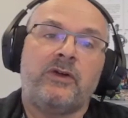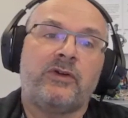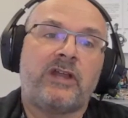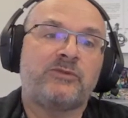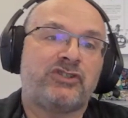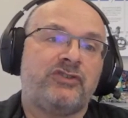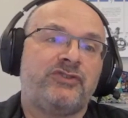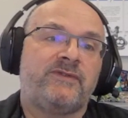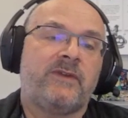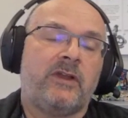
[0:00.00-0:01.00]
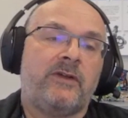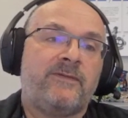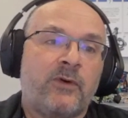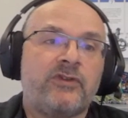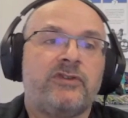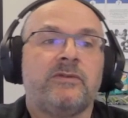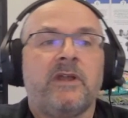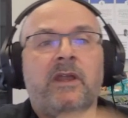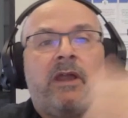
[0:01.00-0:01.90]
good option for you.